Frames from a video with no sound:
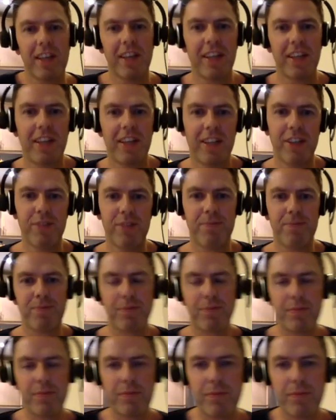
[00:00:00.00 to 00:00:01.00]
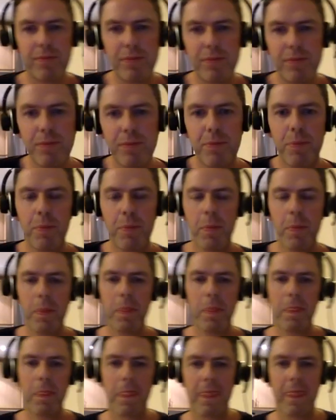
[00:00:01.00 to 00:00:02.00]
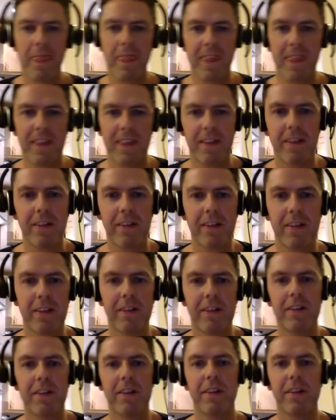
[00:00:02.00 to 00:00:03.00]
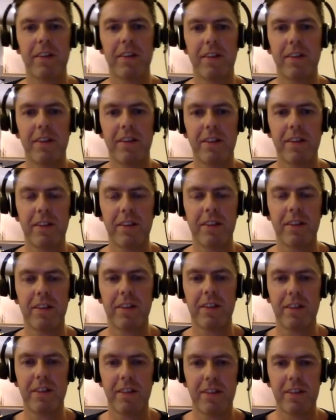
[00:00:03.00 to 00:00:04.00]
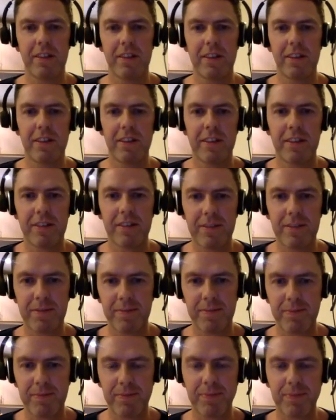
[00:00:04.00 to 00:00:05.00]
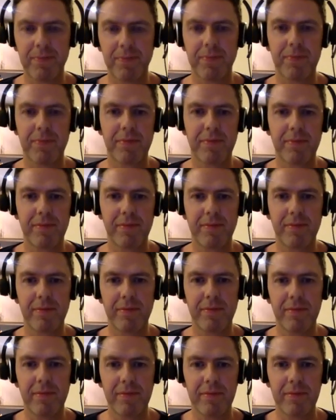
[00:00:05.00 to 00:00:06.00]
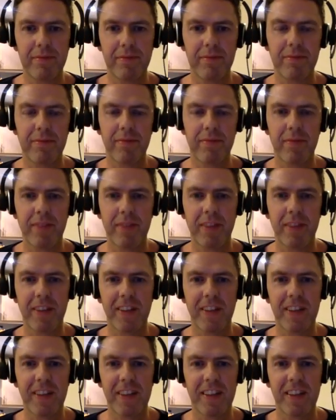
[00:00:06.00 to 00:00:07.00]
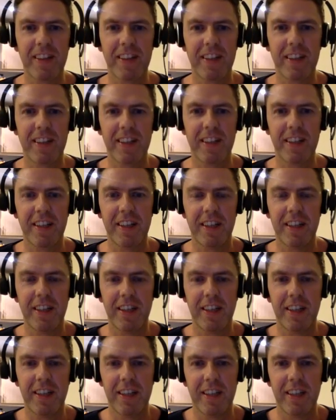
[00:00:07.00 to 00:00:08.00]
This person isn't speaking.